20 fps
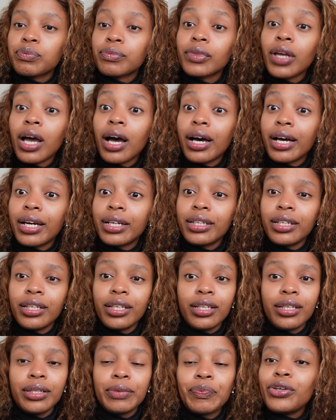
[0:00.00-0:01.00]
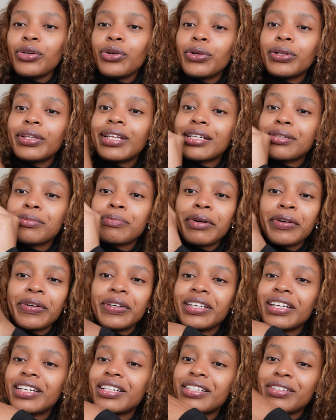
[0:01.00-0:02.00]
honey, you know, that
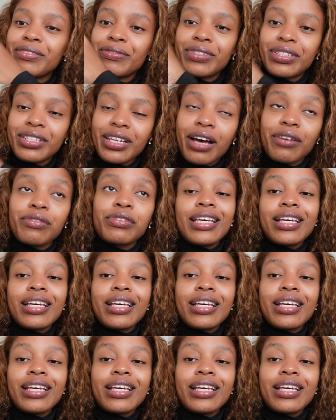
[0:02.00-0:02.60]
marinative stuff.